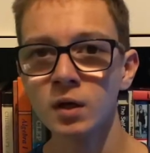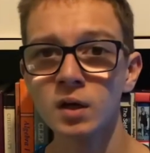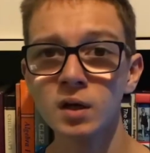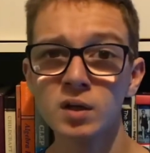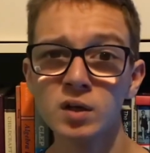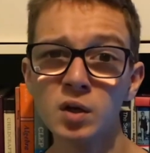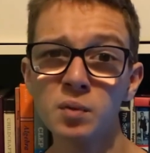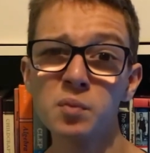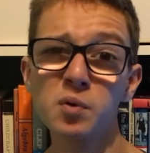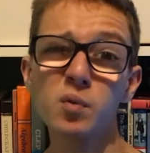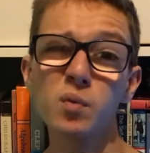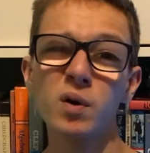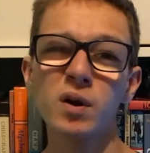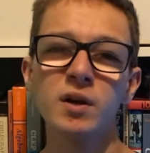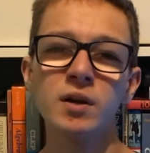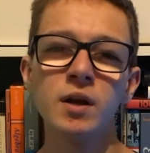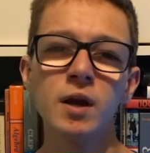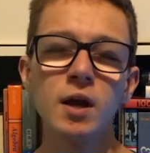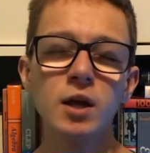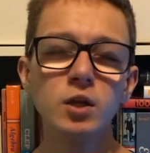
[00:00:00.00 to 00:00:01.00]
Number 1,
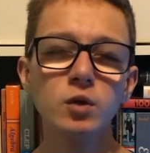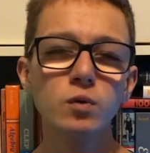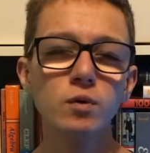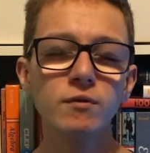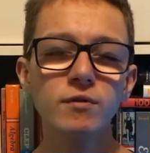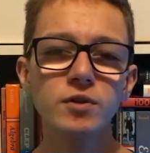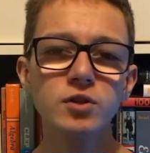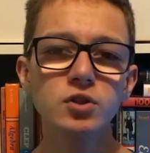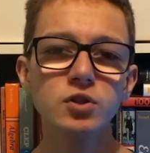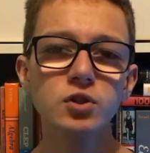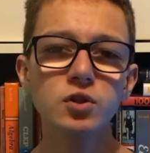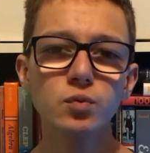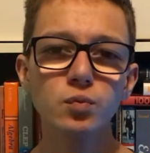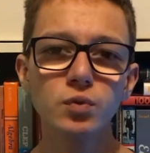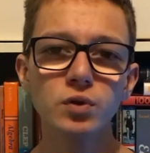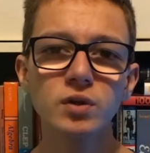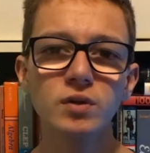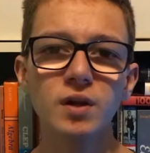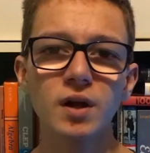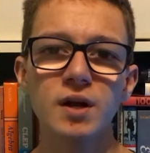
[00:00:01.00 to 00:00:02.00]
you eventually
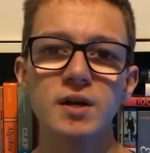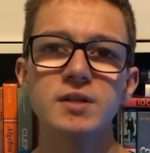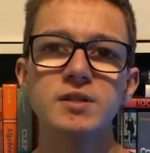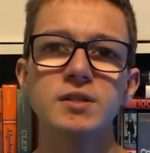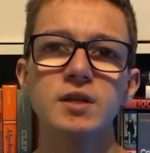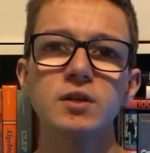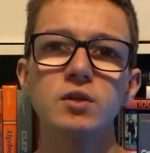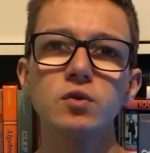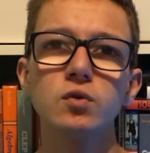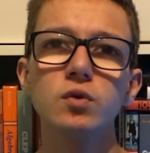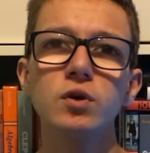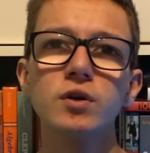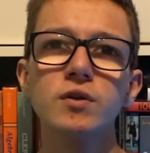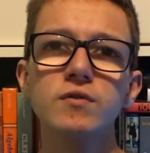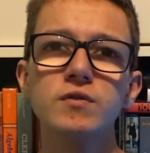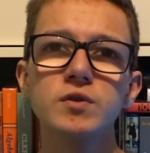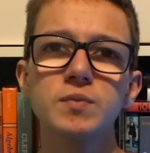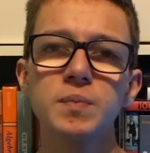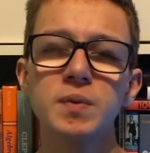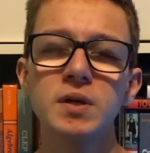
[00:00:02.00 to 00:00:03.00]
realize that you could have
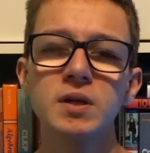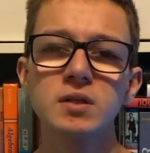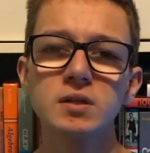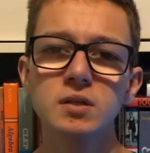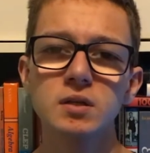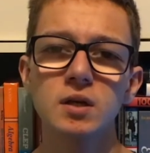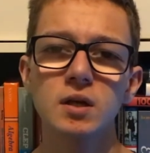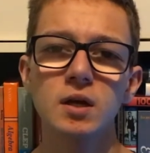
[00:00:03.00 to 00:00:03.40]
spent